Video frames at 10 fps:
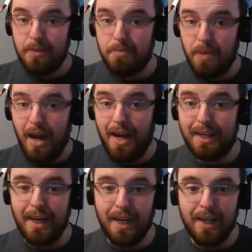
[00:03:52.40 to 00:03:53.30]
bad
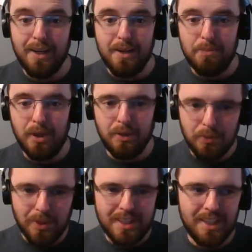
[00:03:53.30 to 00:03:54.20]
guy, but
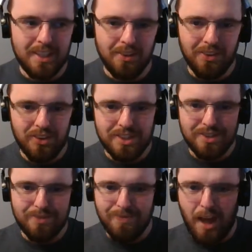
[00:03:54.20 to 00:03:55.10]
what's the deal with
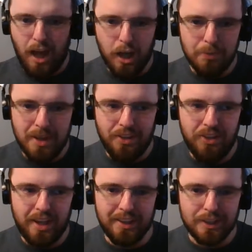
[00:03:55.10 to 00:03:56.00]
this helmet
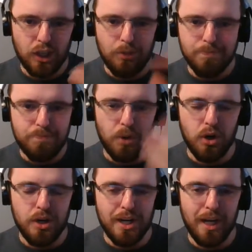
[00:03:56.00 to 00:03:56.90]
thing that's all
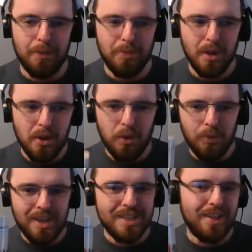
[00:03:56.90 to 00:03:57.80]
burned up?
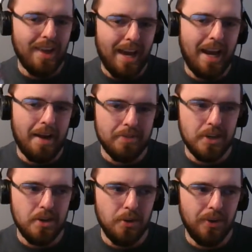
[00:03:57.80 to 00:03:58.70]
What does that have to
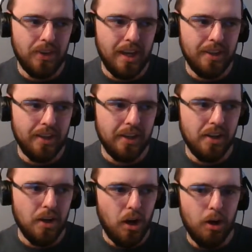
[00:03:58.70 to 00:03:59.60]
do with anything?
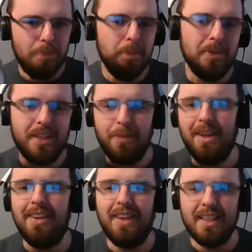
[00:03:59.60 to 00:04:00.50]
Oh, people tell me
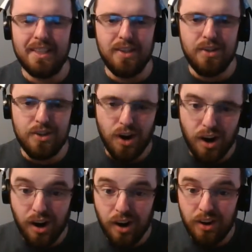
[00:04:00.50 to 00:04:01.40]
that that's
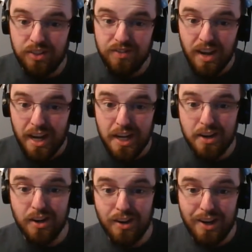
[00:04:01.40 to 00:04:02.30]
Darth
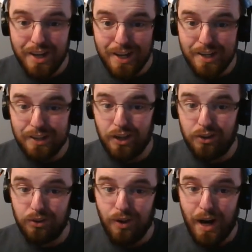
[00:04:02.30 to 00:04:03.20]
Vader, his
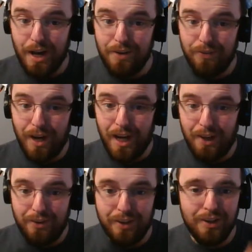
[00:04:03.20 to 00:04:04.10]

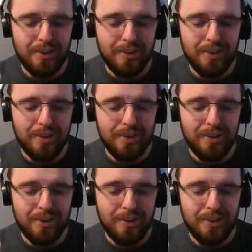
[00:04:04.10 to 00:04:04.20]
grandfather?